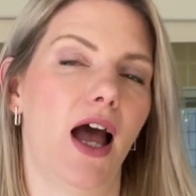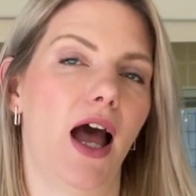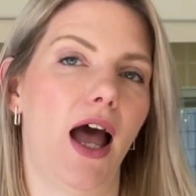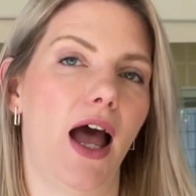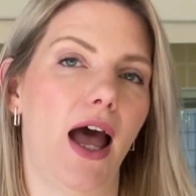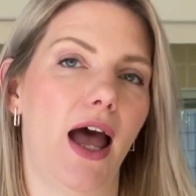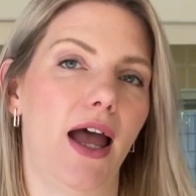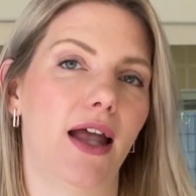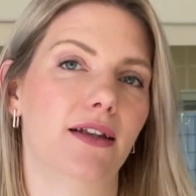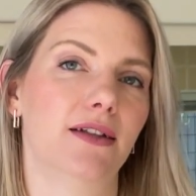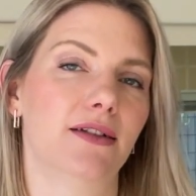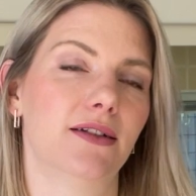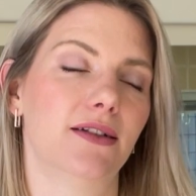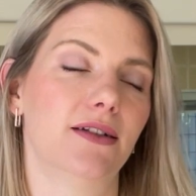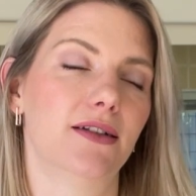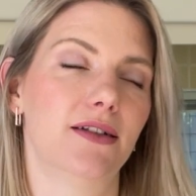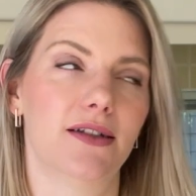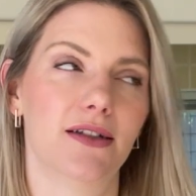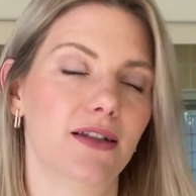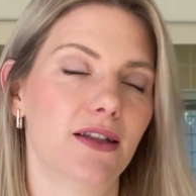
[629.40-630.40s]

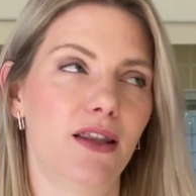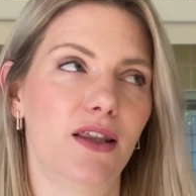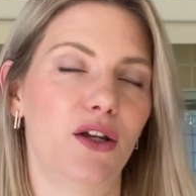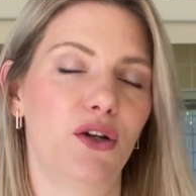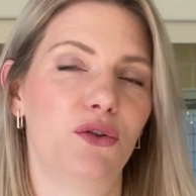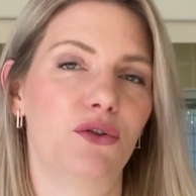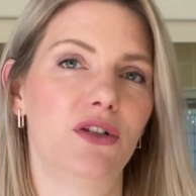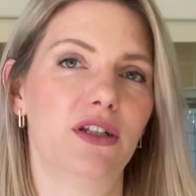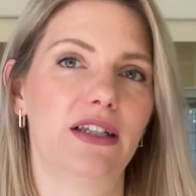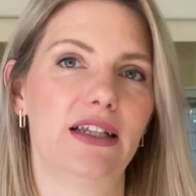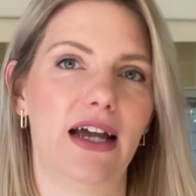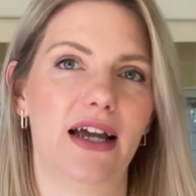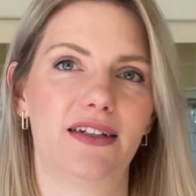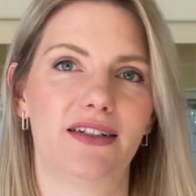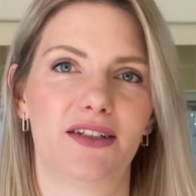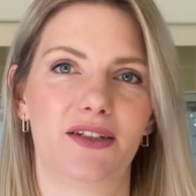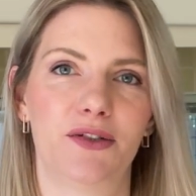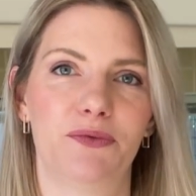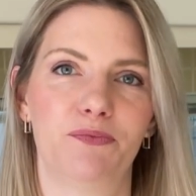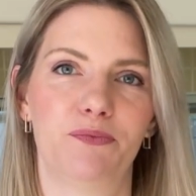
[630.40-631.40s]
and they all said
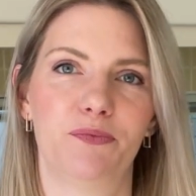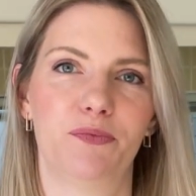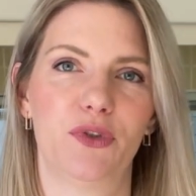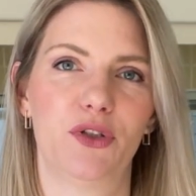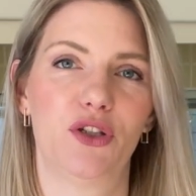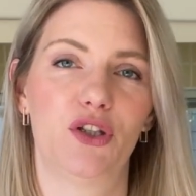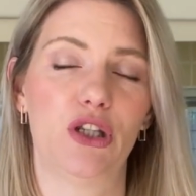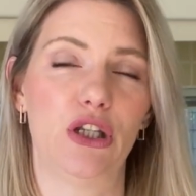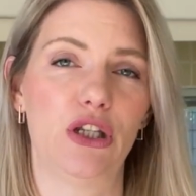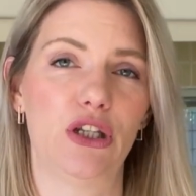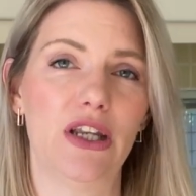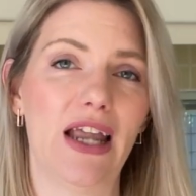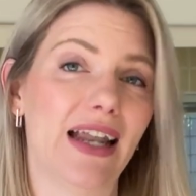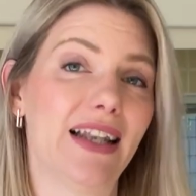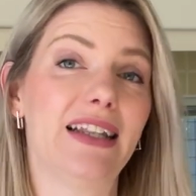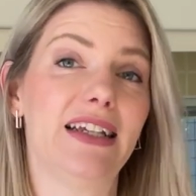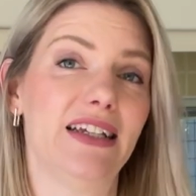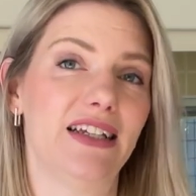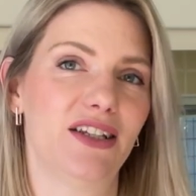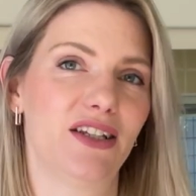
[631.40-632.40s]

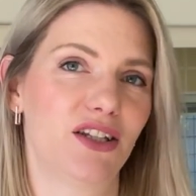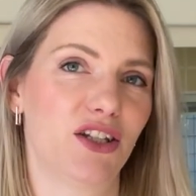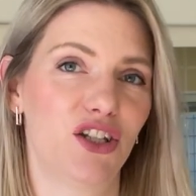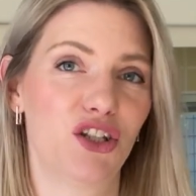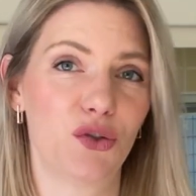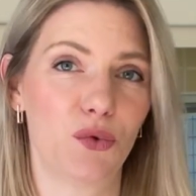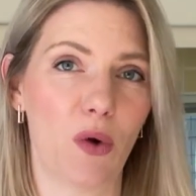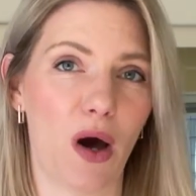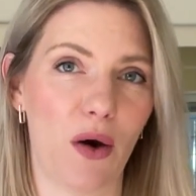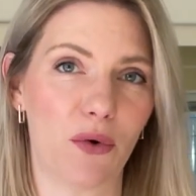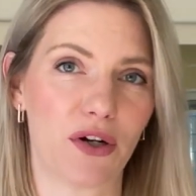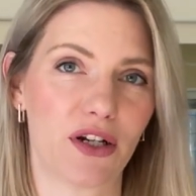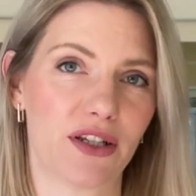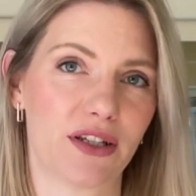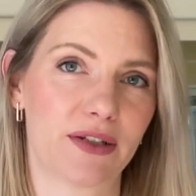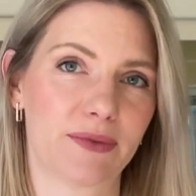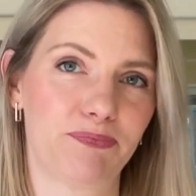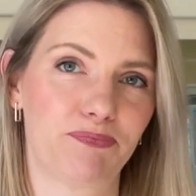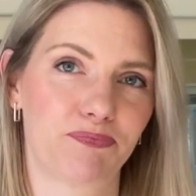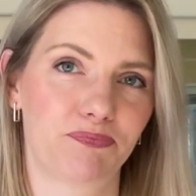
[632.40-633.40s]
at least 2
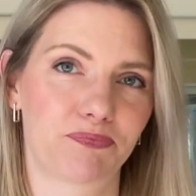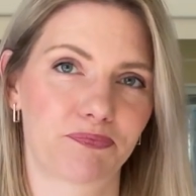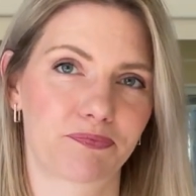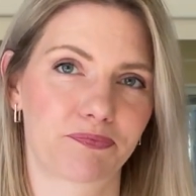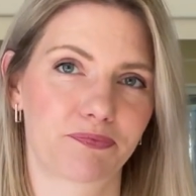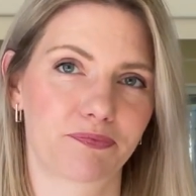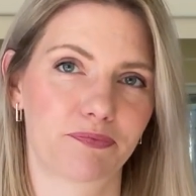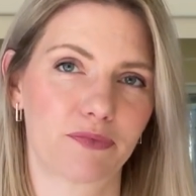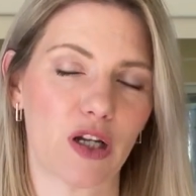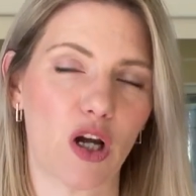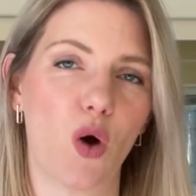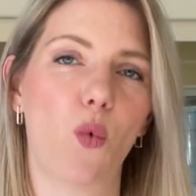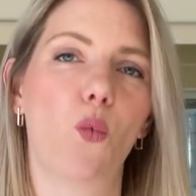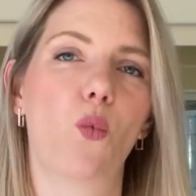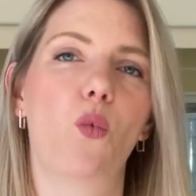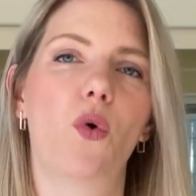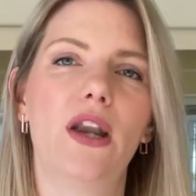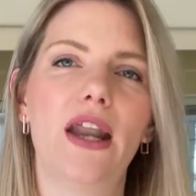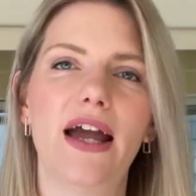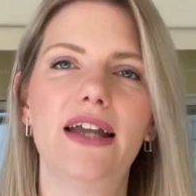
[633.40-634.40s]
hours.
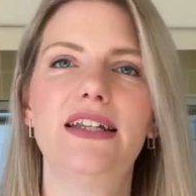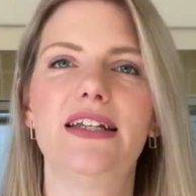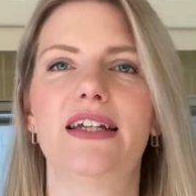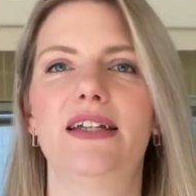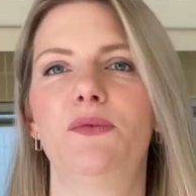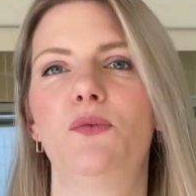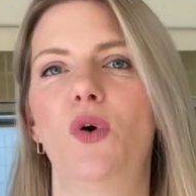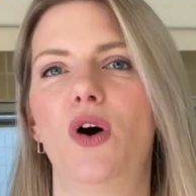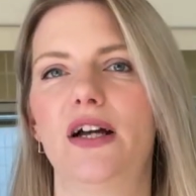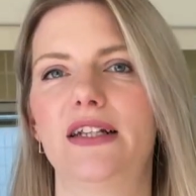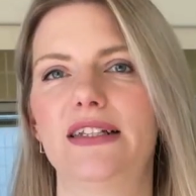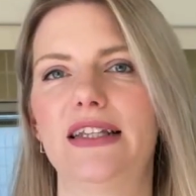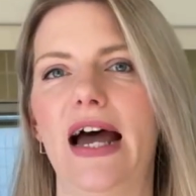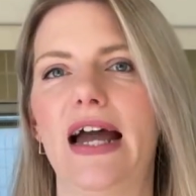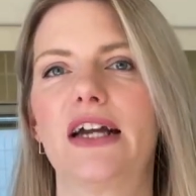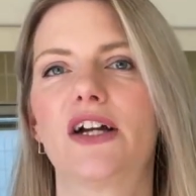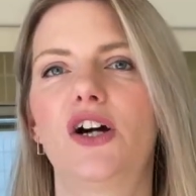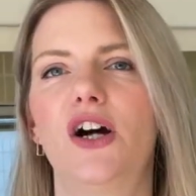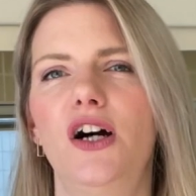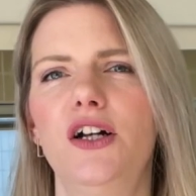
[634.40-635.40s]
What I did was
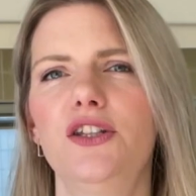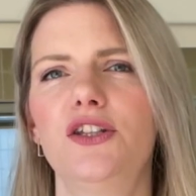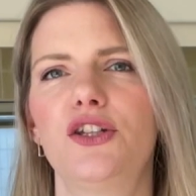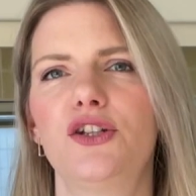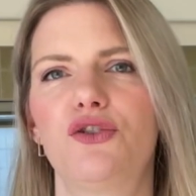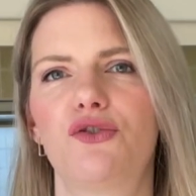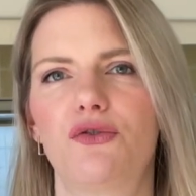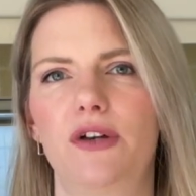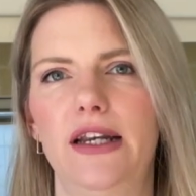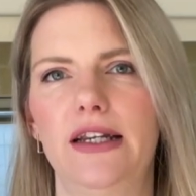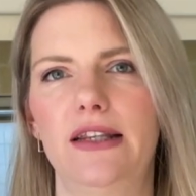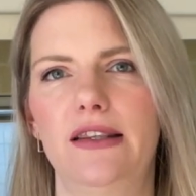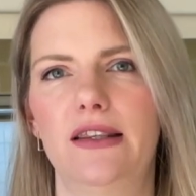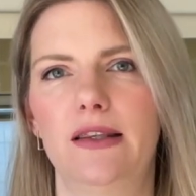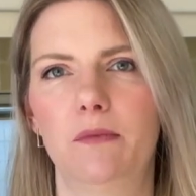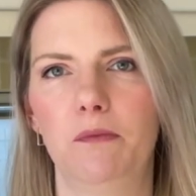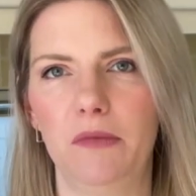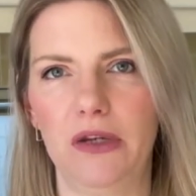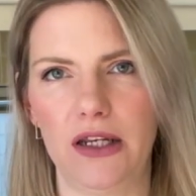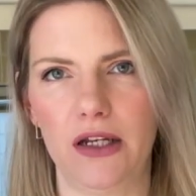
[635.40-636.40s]
I concentrated
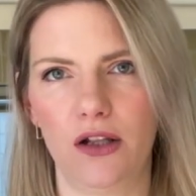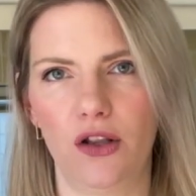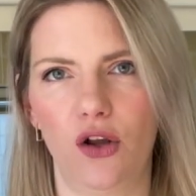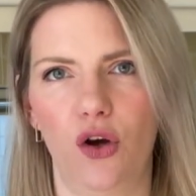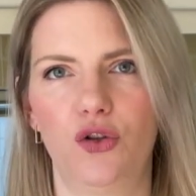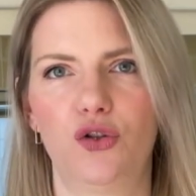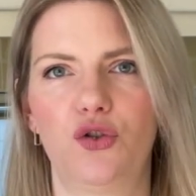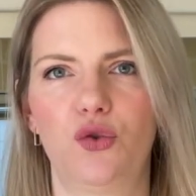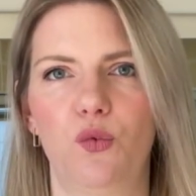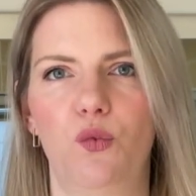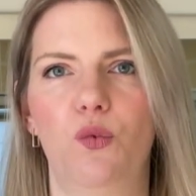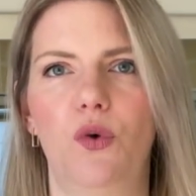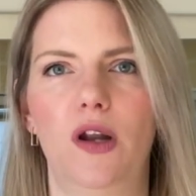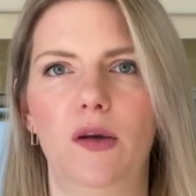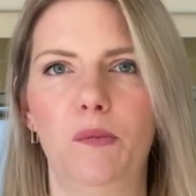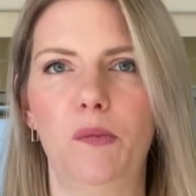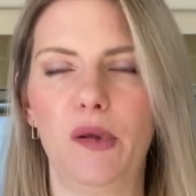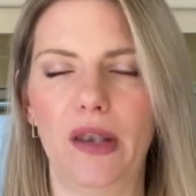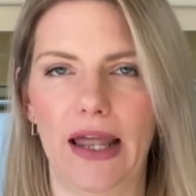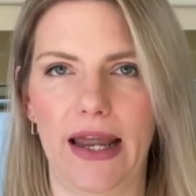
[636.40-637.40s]
the meal onto
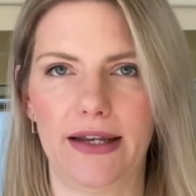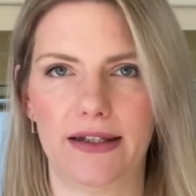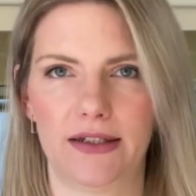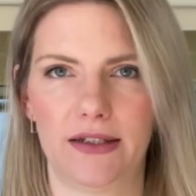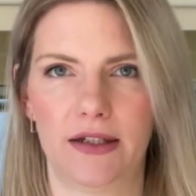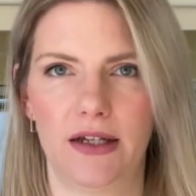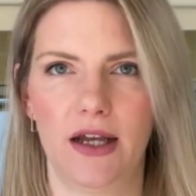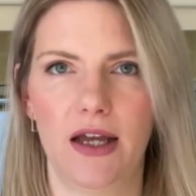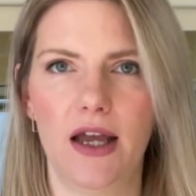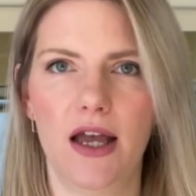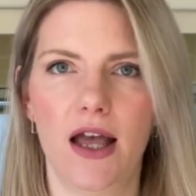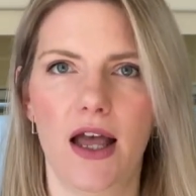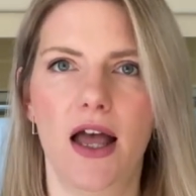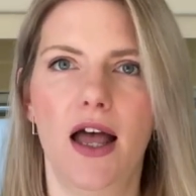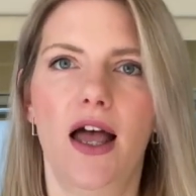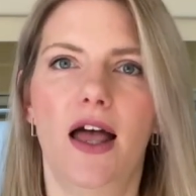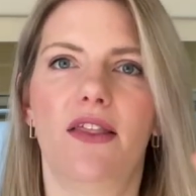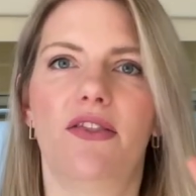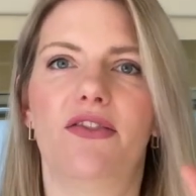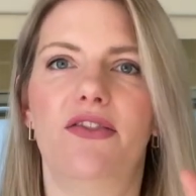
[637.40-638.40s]
one plate.
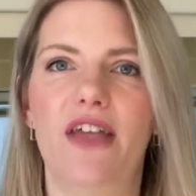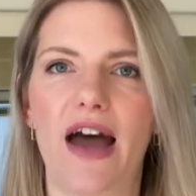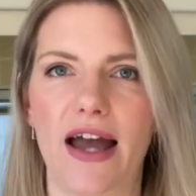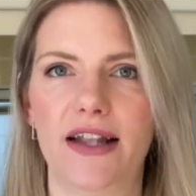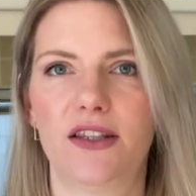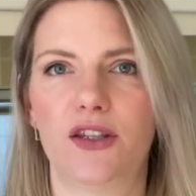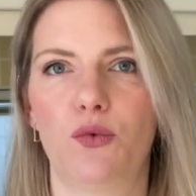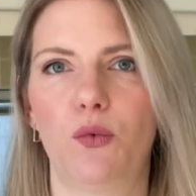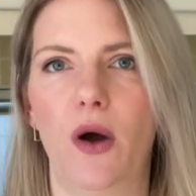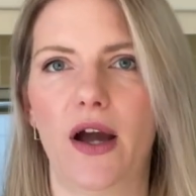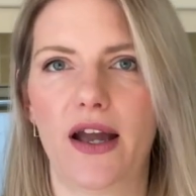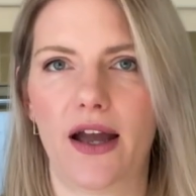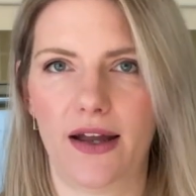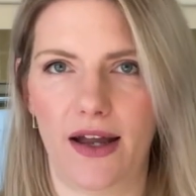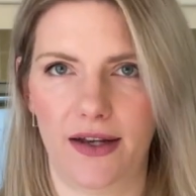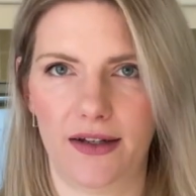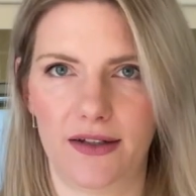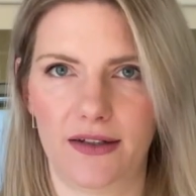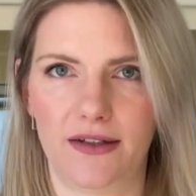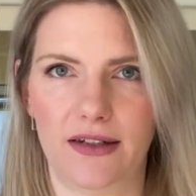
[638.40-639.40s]
That's why I
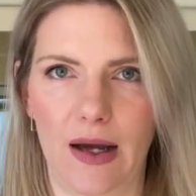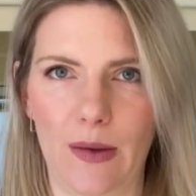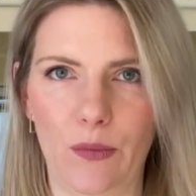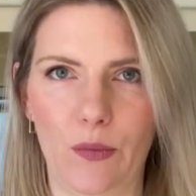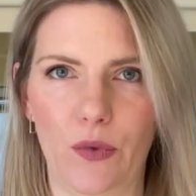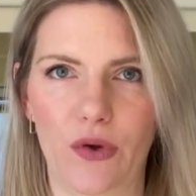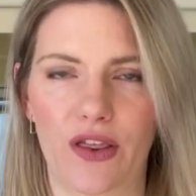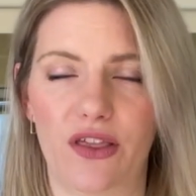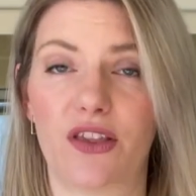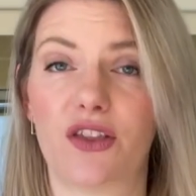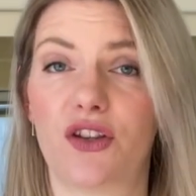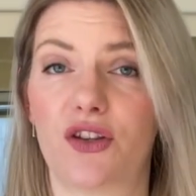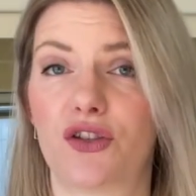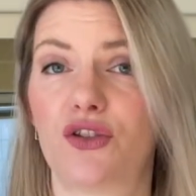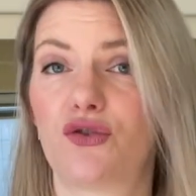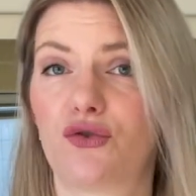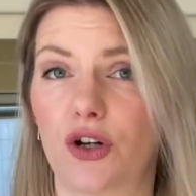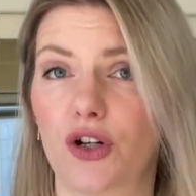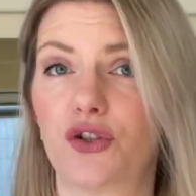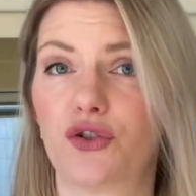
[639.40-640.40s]
ended up with the
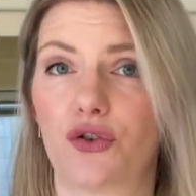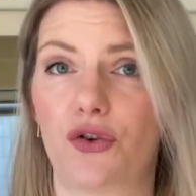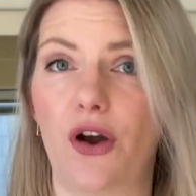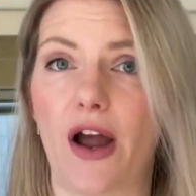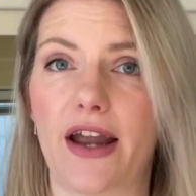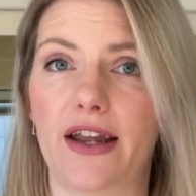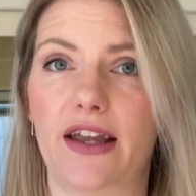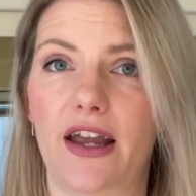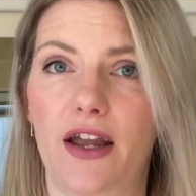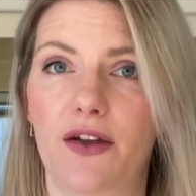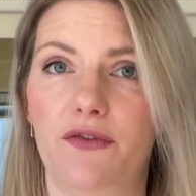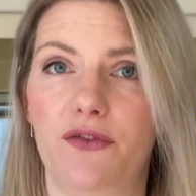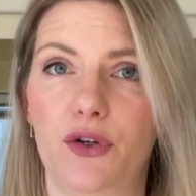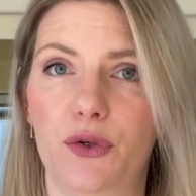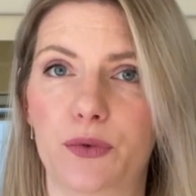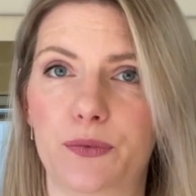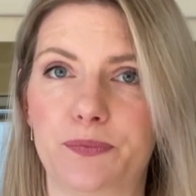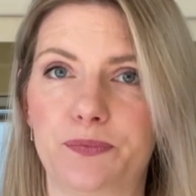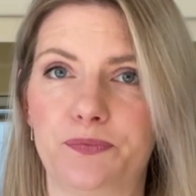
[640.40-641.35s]
structure I gave you.